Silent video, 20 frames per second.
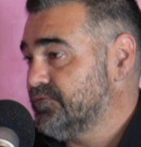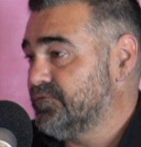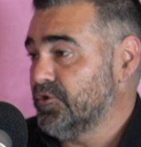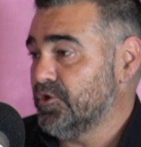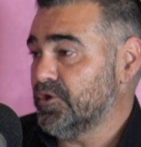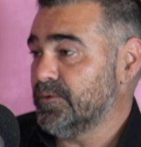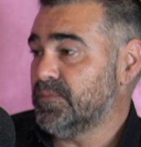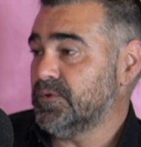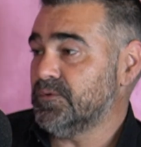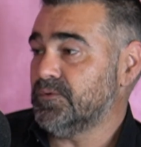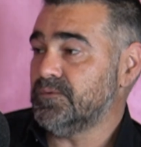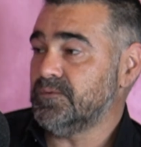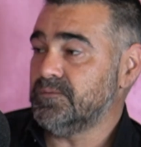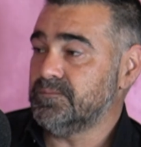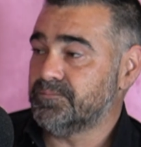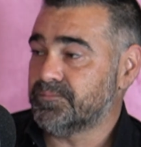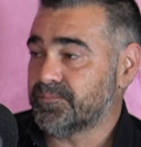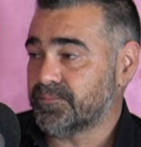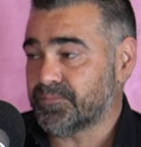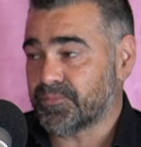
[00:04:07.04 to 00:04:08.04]

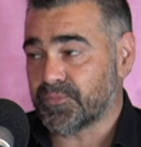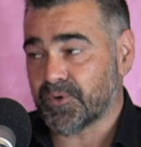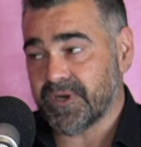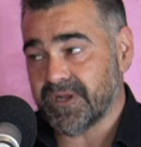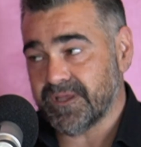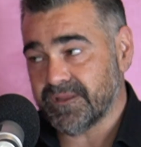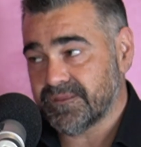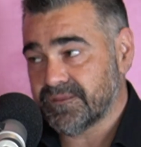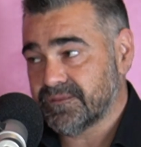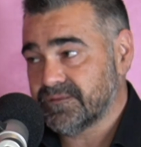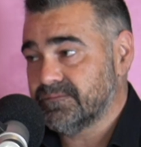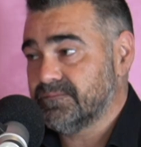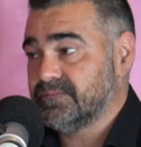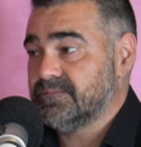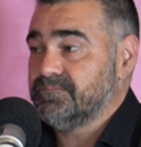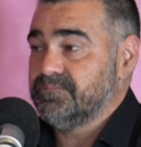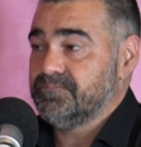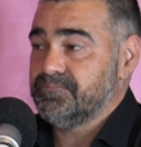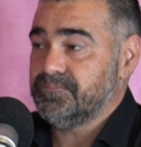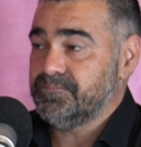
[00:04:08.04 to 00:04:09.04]
verbal, breath,
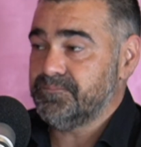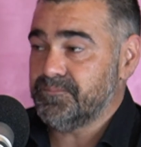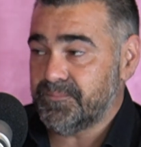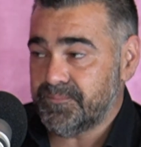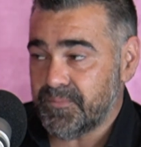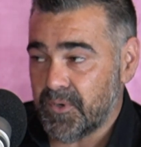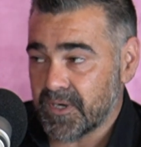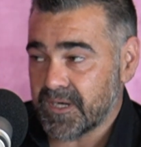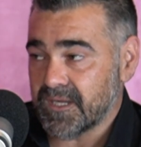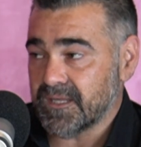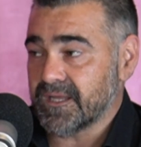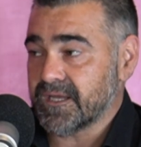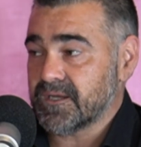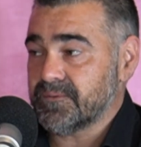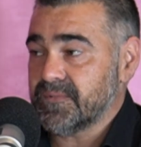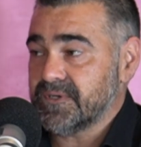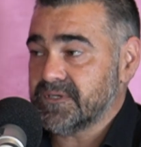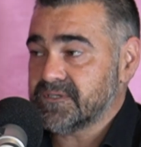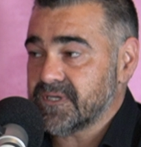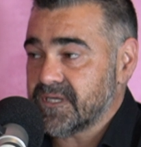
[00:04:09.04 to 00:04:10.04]
body
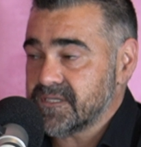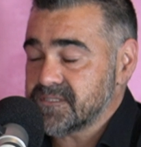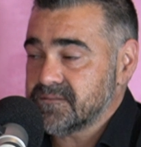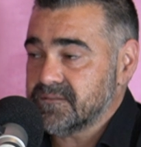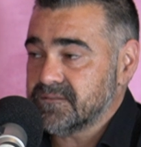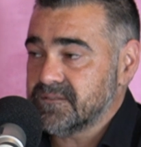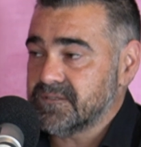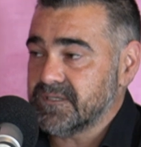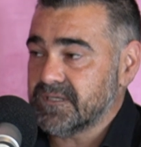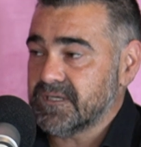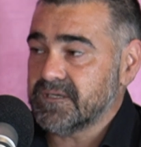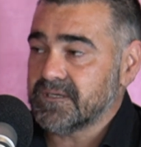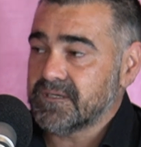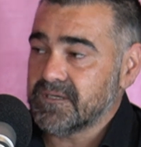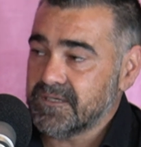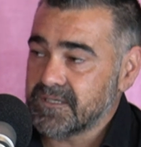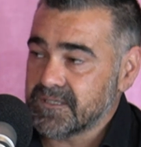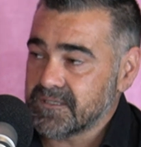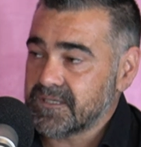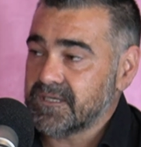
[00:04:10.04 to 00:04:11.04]
language, that sort of thing. And you
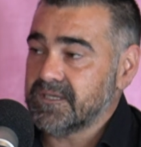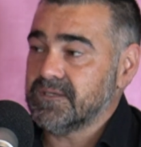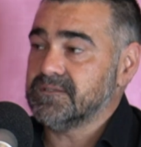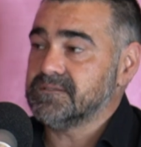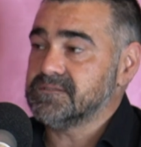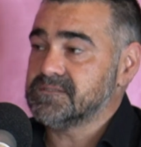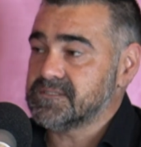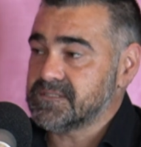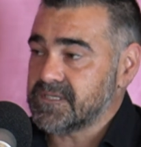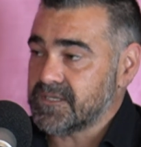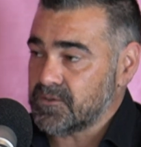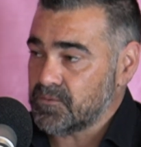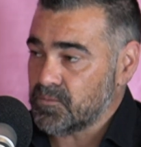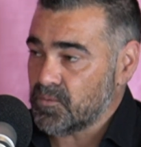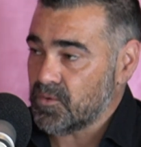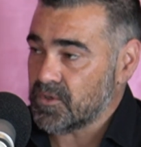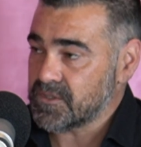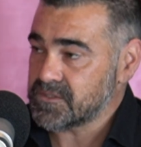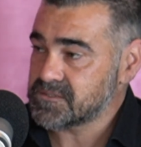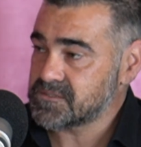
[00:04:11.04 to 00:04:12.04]
kind of can see
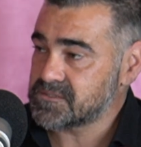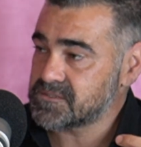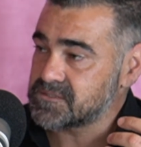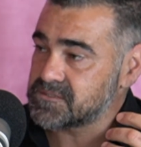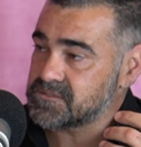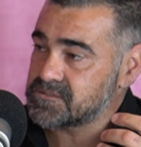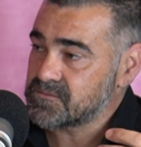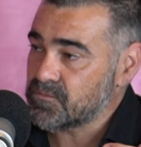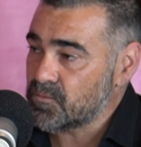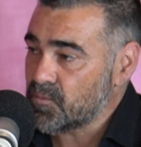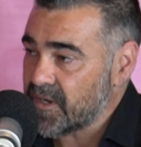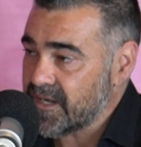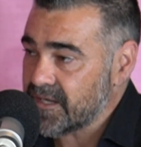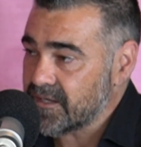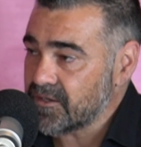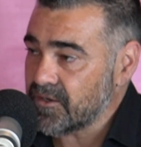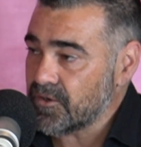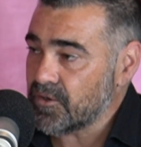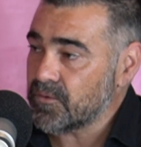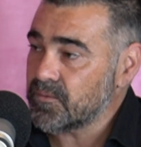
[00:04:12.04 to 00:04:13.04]
what's where to
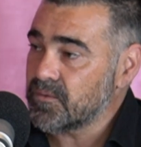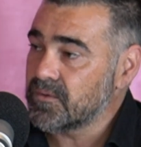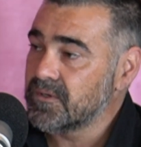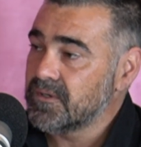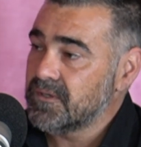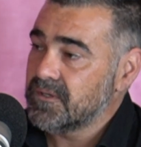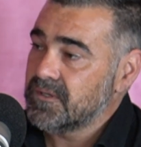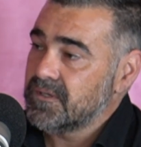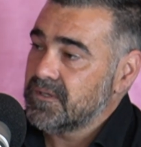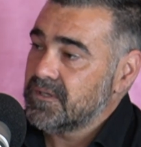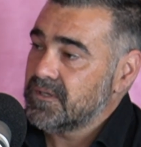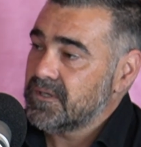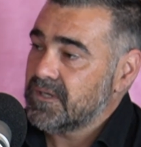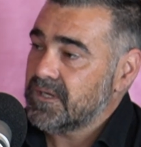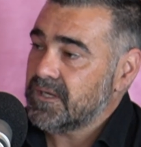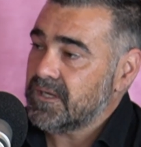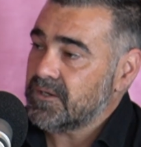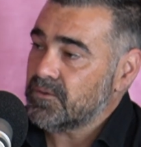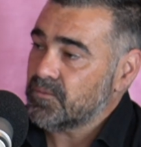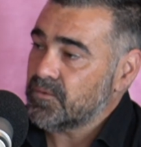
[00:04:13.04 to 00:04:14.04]
go
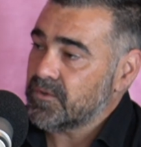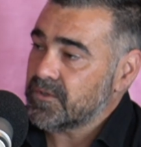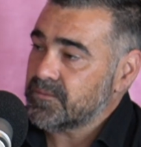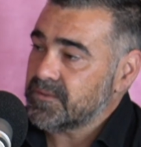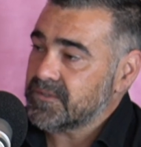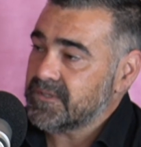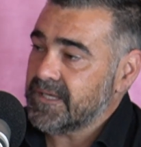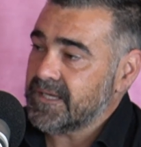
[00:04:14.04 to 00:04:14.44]
and work with